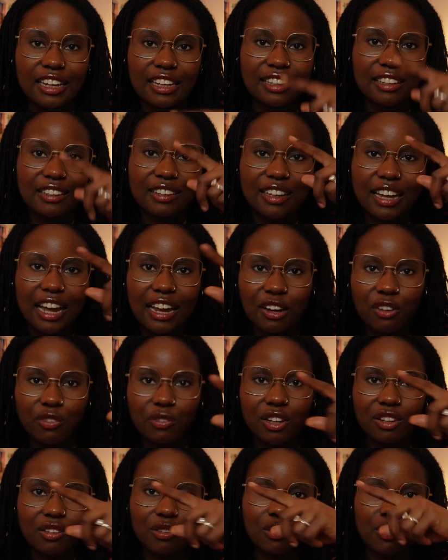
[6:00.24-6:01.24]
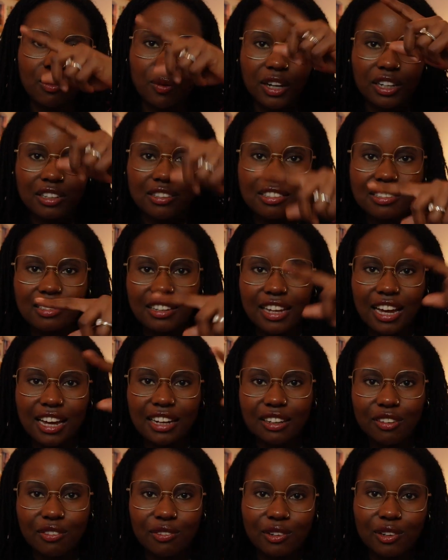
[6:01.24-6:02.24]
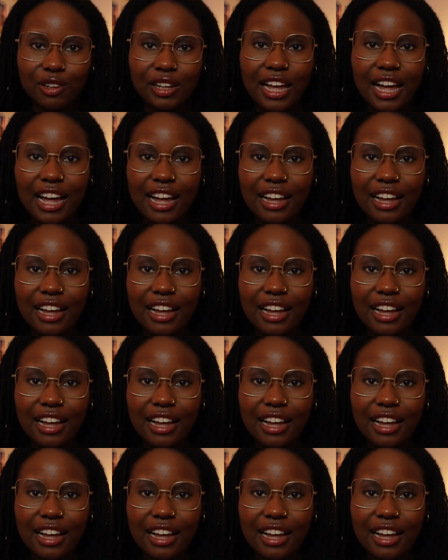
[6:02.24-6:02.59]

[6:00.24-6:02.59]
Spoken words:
it kind of, the squares kind of look